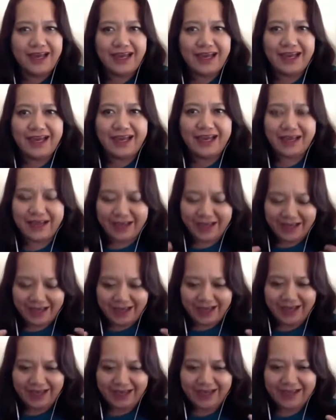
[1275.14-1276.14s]

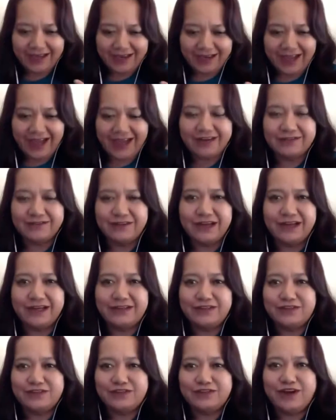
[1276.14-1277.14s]
it kind of like
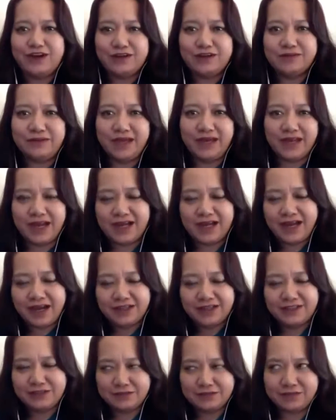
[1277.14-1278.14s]
struck me, and I got
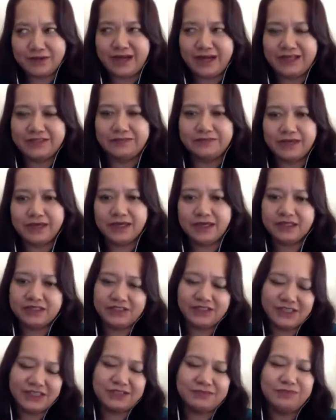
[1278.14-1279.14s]
surprised because
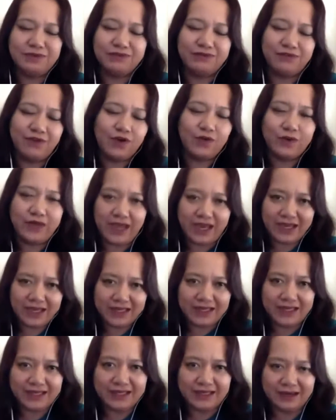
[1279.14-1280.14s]
just before we
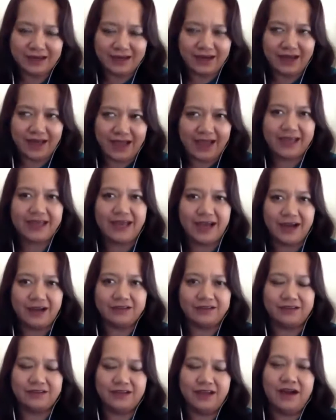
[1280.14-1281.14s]
ended the hangout
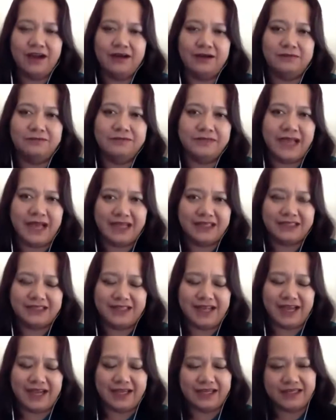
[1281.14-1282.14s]
last
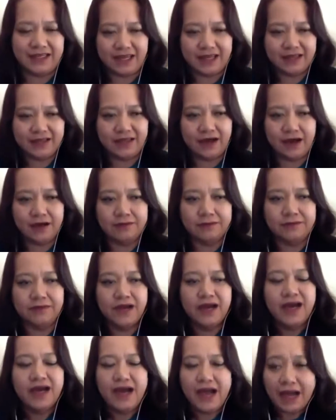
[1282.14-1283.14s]
night, and
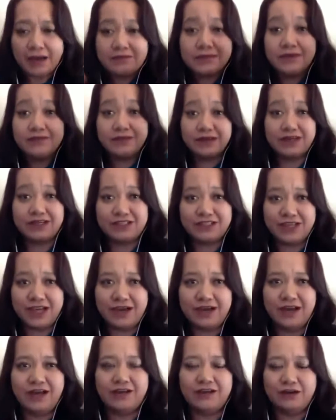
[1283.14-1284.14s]
I'm giving a
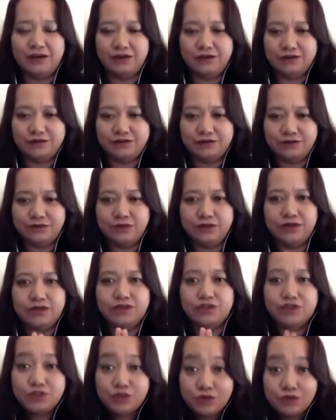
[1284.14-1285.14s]
shout out to the
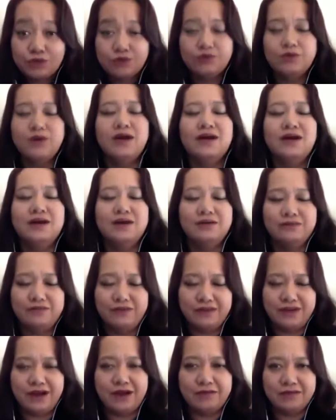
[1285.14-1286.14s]
two
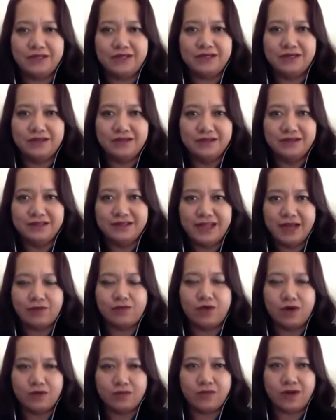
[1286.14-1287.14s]
phenomenal
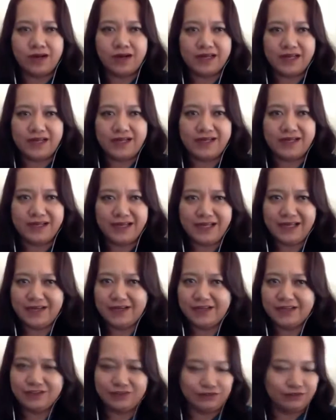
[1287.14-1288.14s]
network marketing
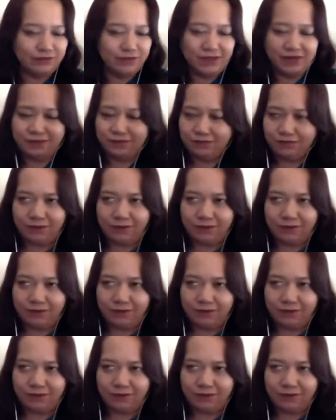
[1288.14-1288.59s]
leaders who've been